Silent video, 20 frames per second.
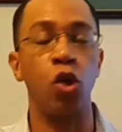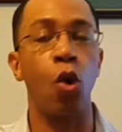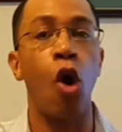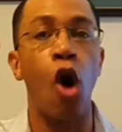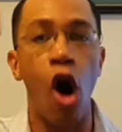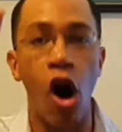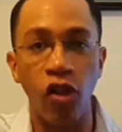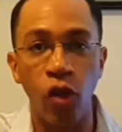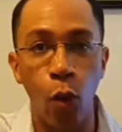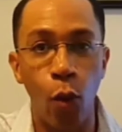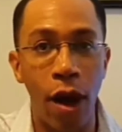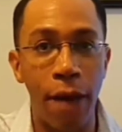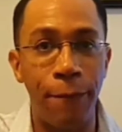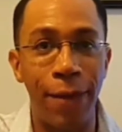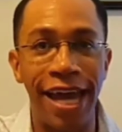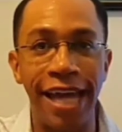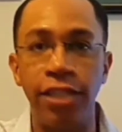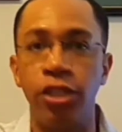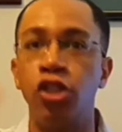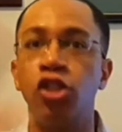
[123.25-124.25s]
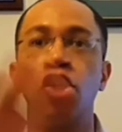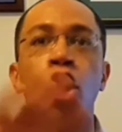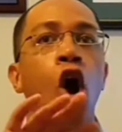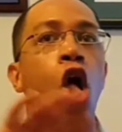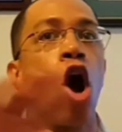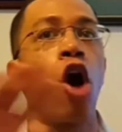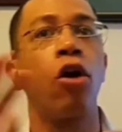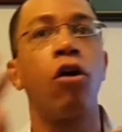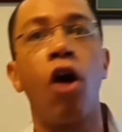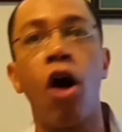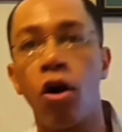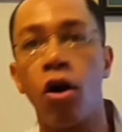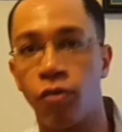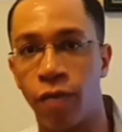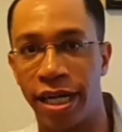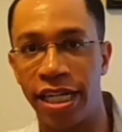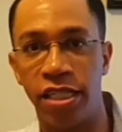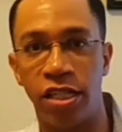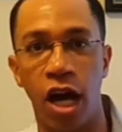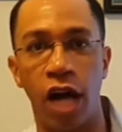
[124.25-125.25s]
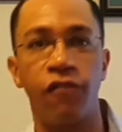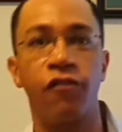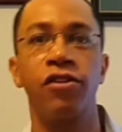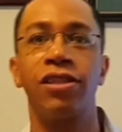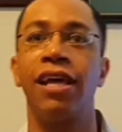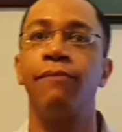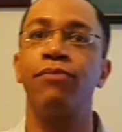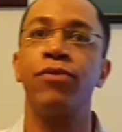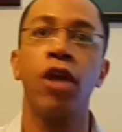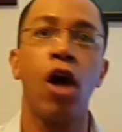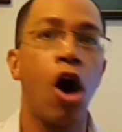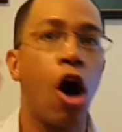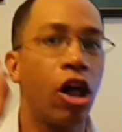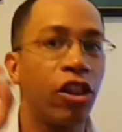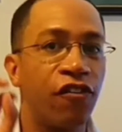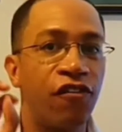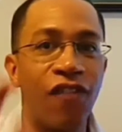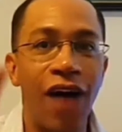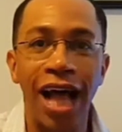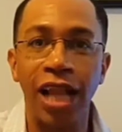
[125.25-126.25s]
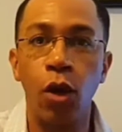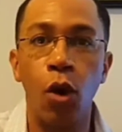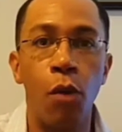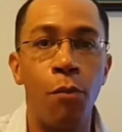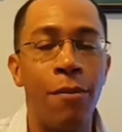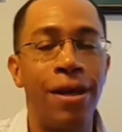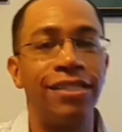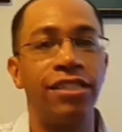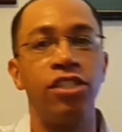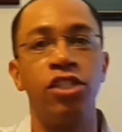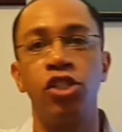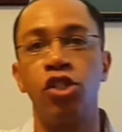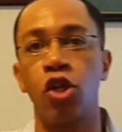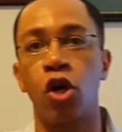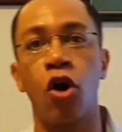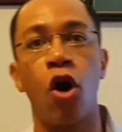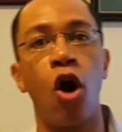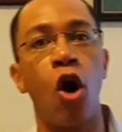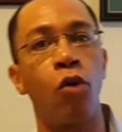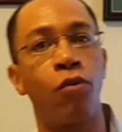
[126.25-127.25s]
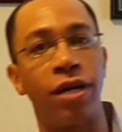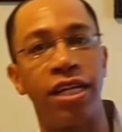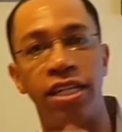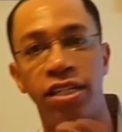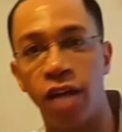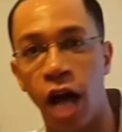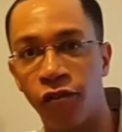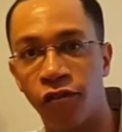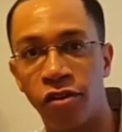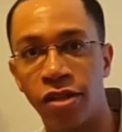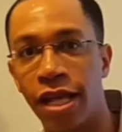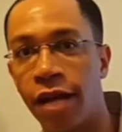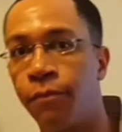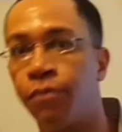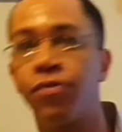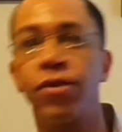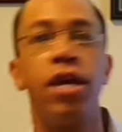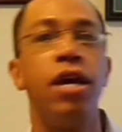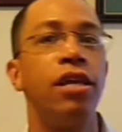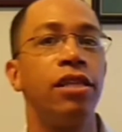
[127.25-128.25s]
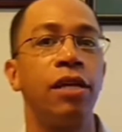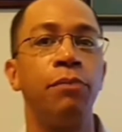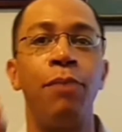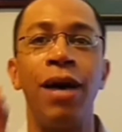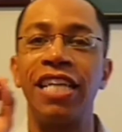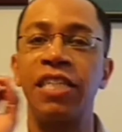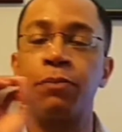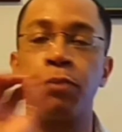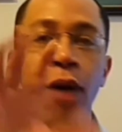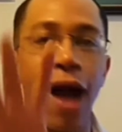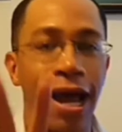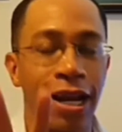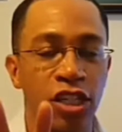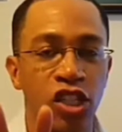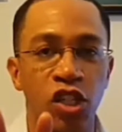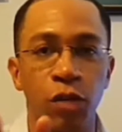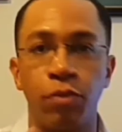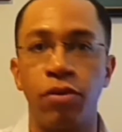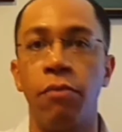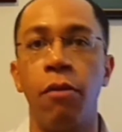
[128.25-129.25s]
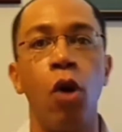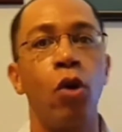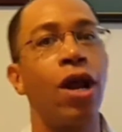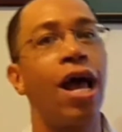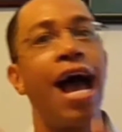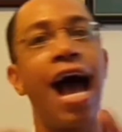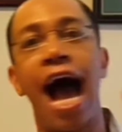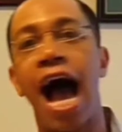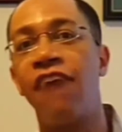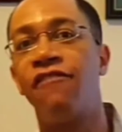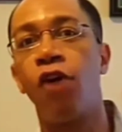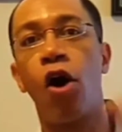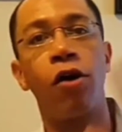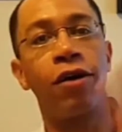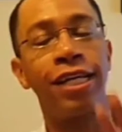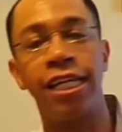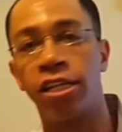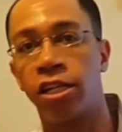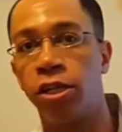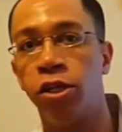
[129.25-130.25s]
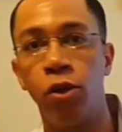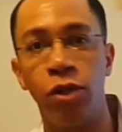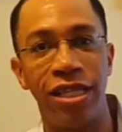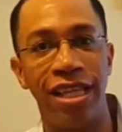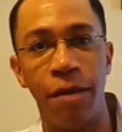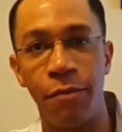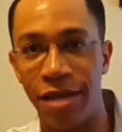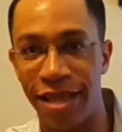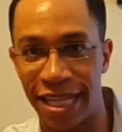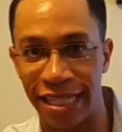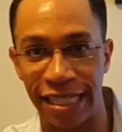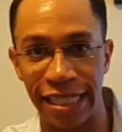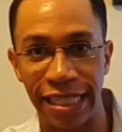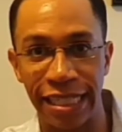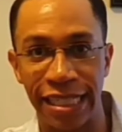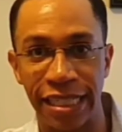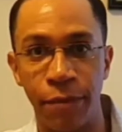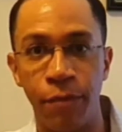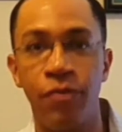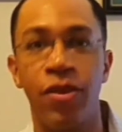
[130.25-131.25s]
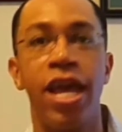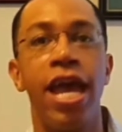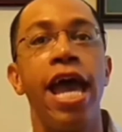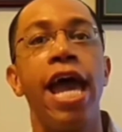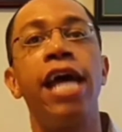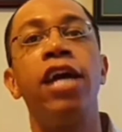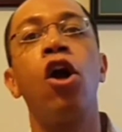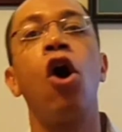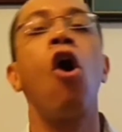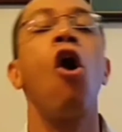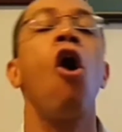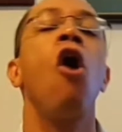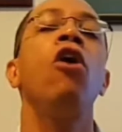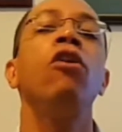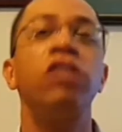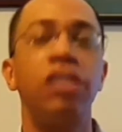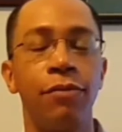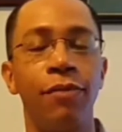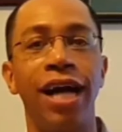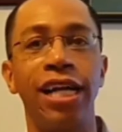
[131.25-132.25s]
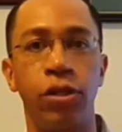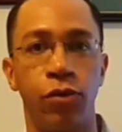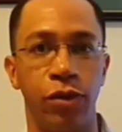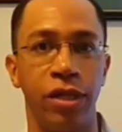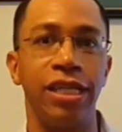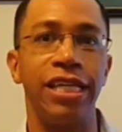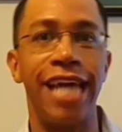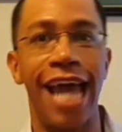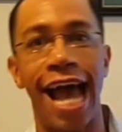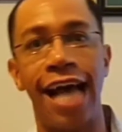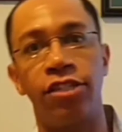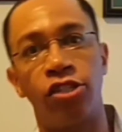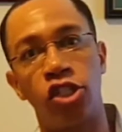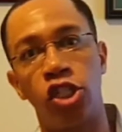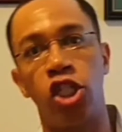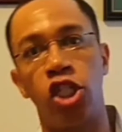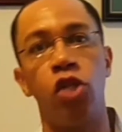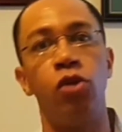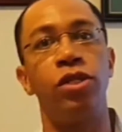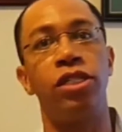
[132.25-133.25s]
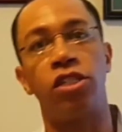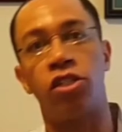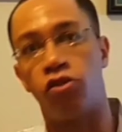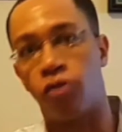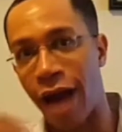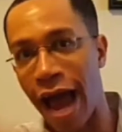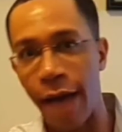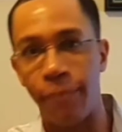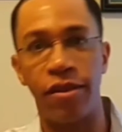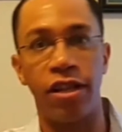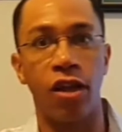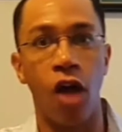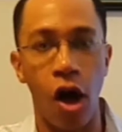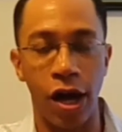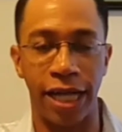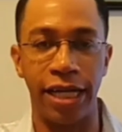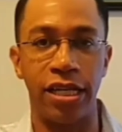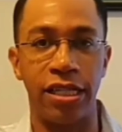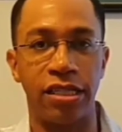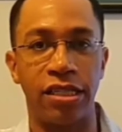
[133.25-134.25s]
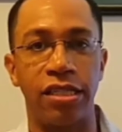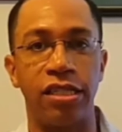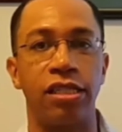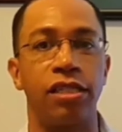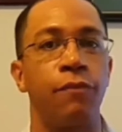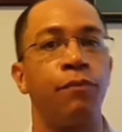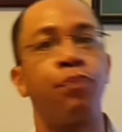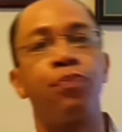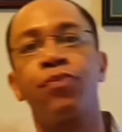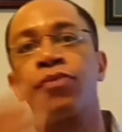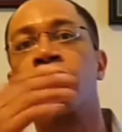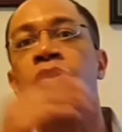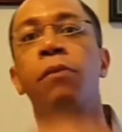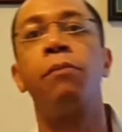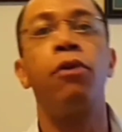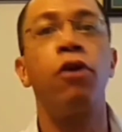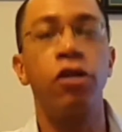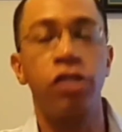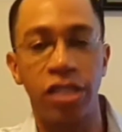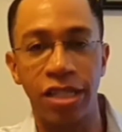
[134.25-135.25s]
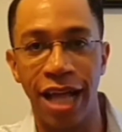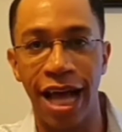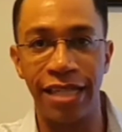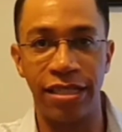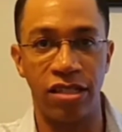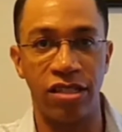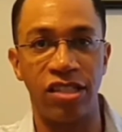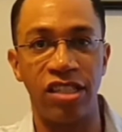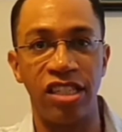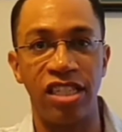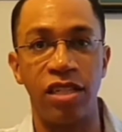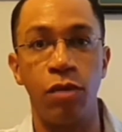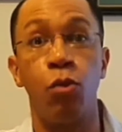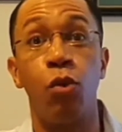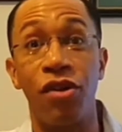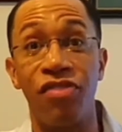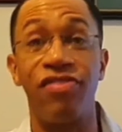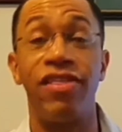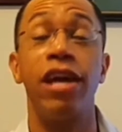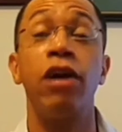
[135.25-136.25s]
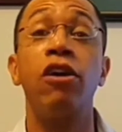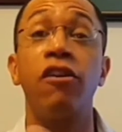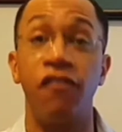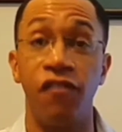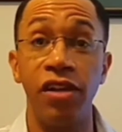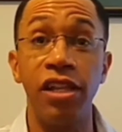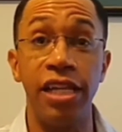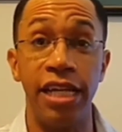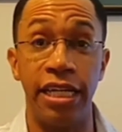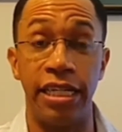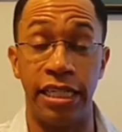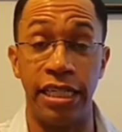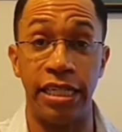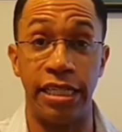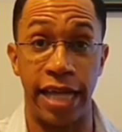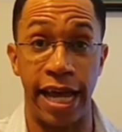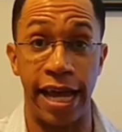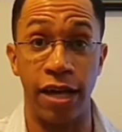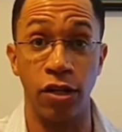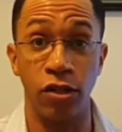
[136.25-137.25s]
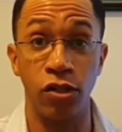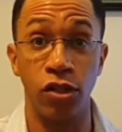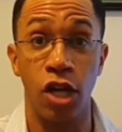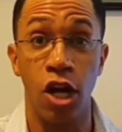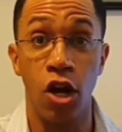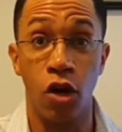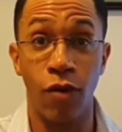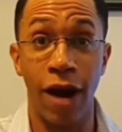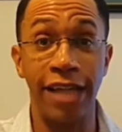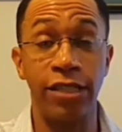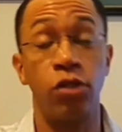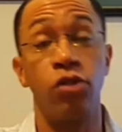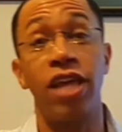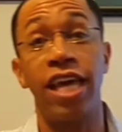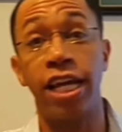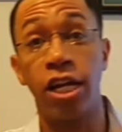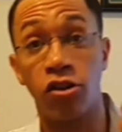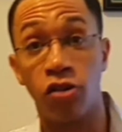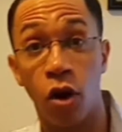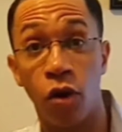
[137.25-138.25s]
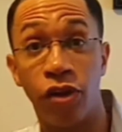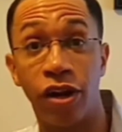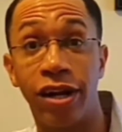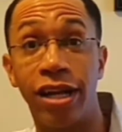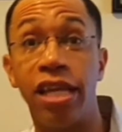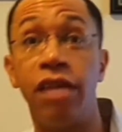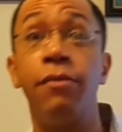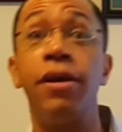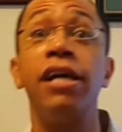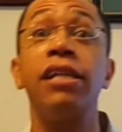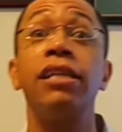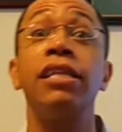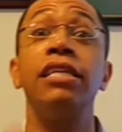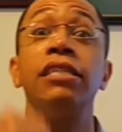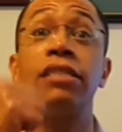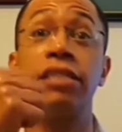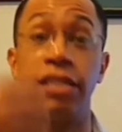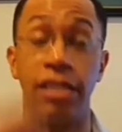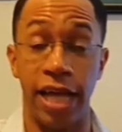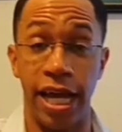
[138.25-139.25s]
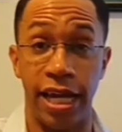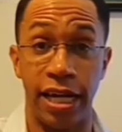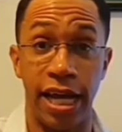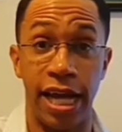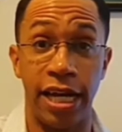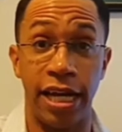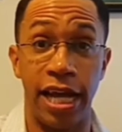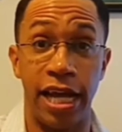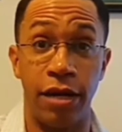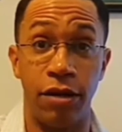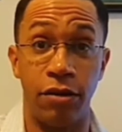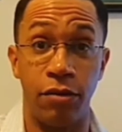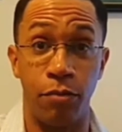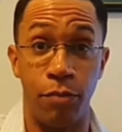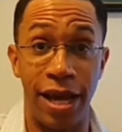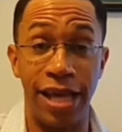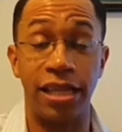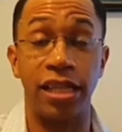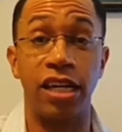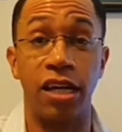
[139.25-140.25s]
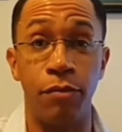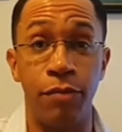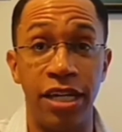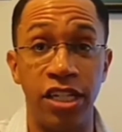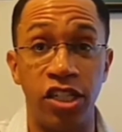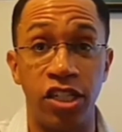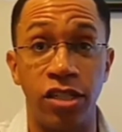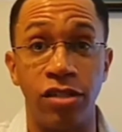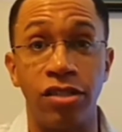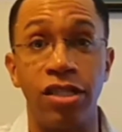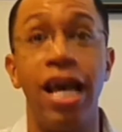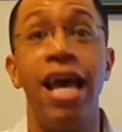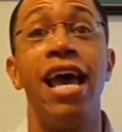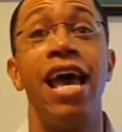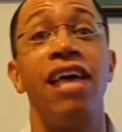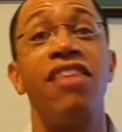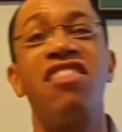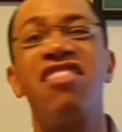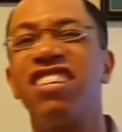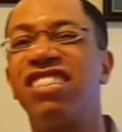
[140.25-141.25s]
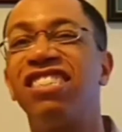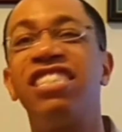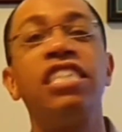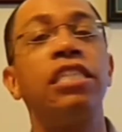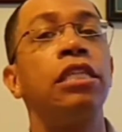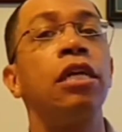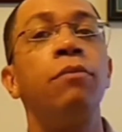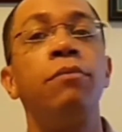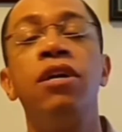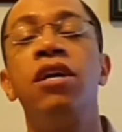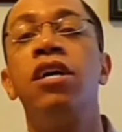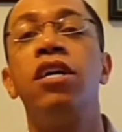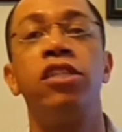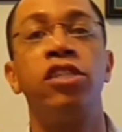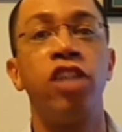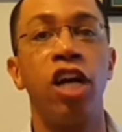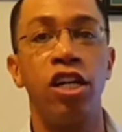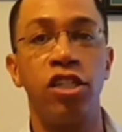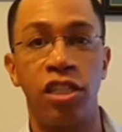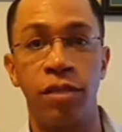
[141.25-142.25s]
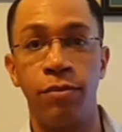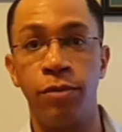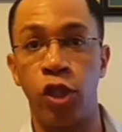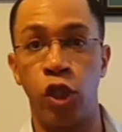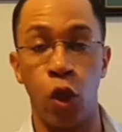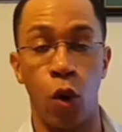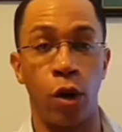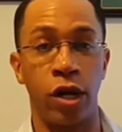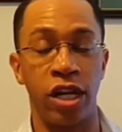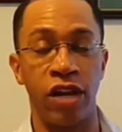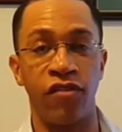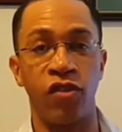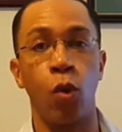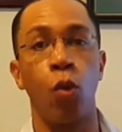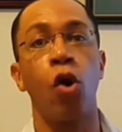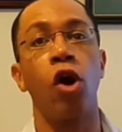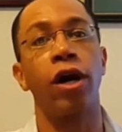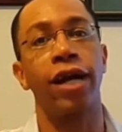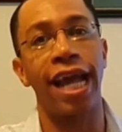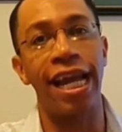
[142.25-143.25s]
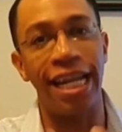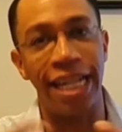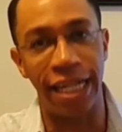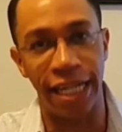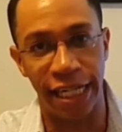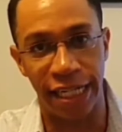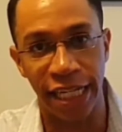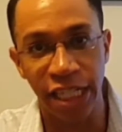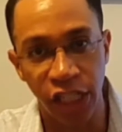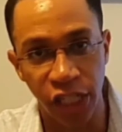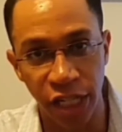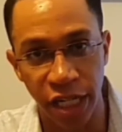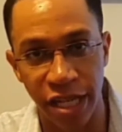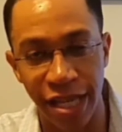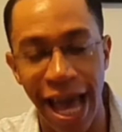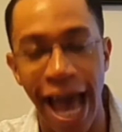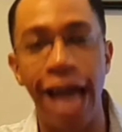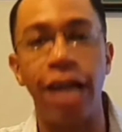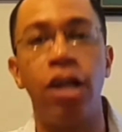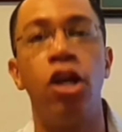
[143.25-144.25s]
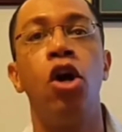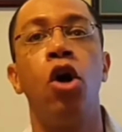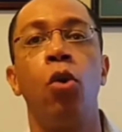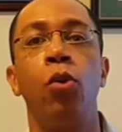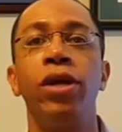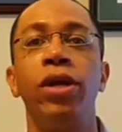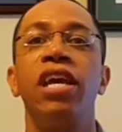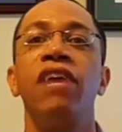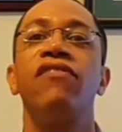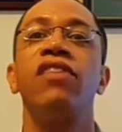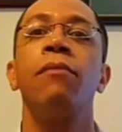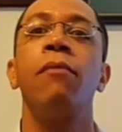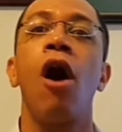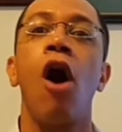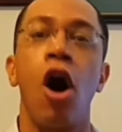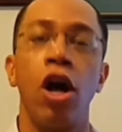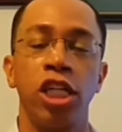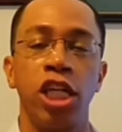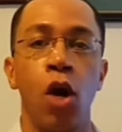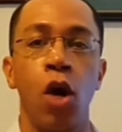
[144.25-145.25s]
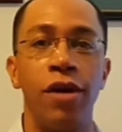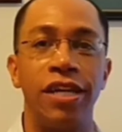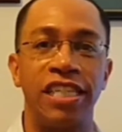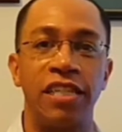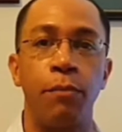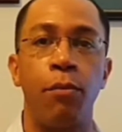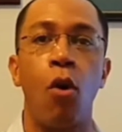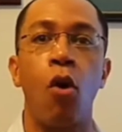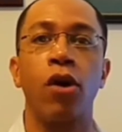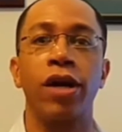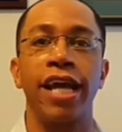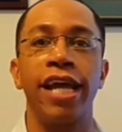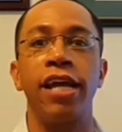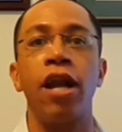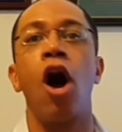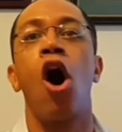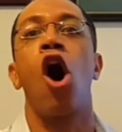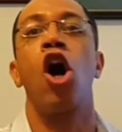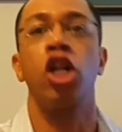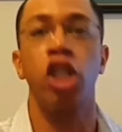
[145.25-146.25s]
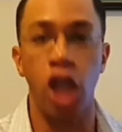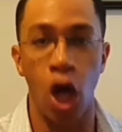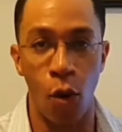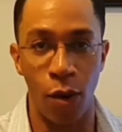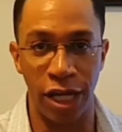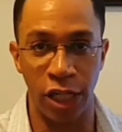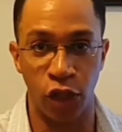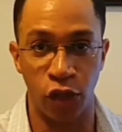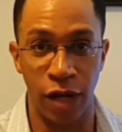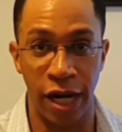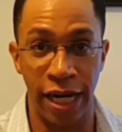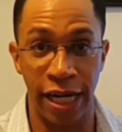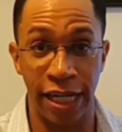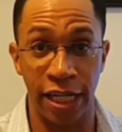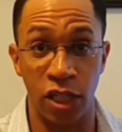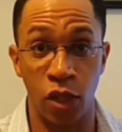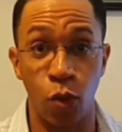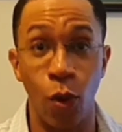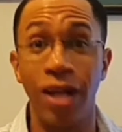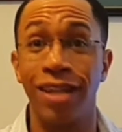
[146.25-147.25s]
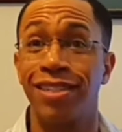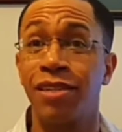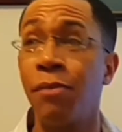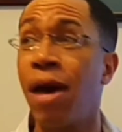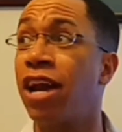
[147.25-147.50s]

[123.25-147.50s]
So all the web pages are already done for them. All the follow-up messages are already done for them. The best products to promote, I've already included them in the system. And all somebody really has to do is log into the system, personalize the system with their affiliate details, right? So they can grow their email list and make the commissions. And then the system does the majority of the work. And in addition to that, we give them ongoing support and ongoing training as well.